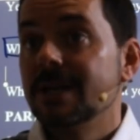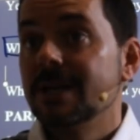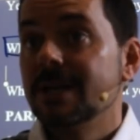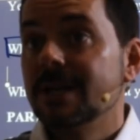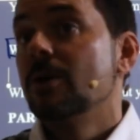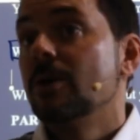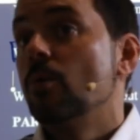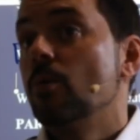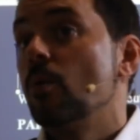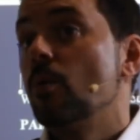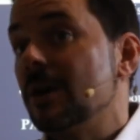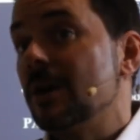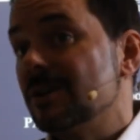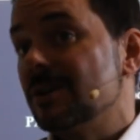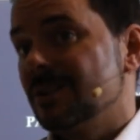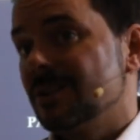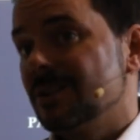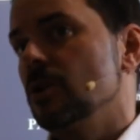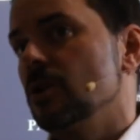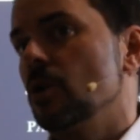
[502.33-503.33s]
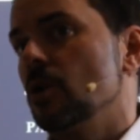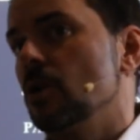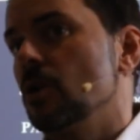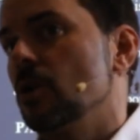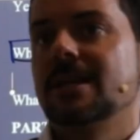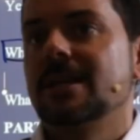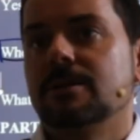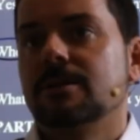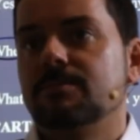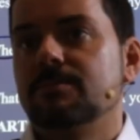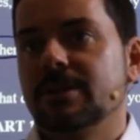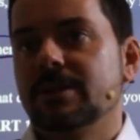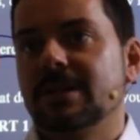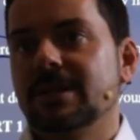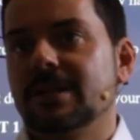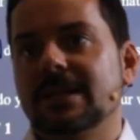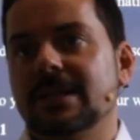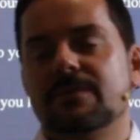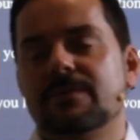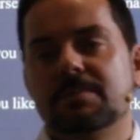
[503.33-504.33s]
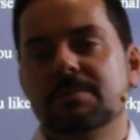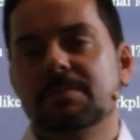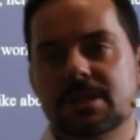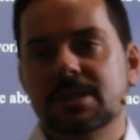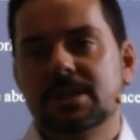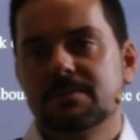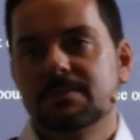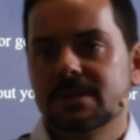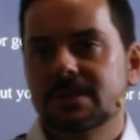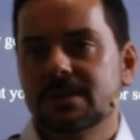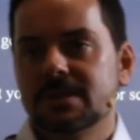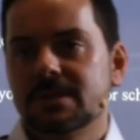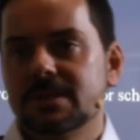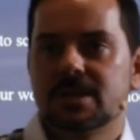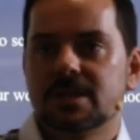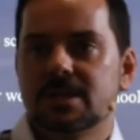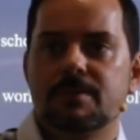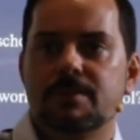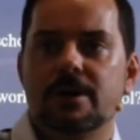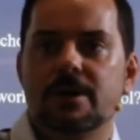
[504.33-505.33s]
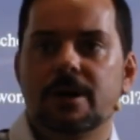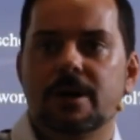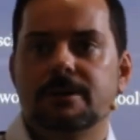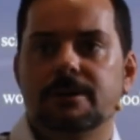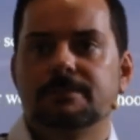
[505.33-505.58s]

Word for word: Where is it located, Preeti? Everybody's missing this part.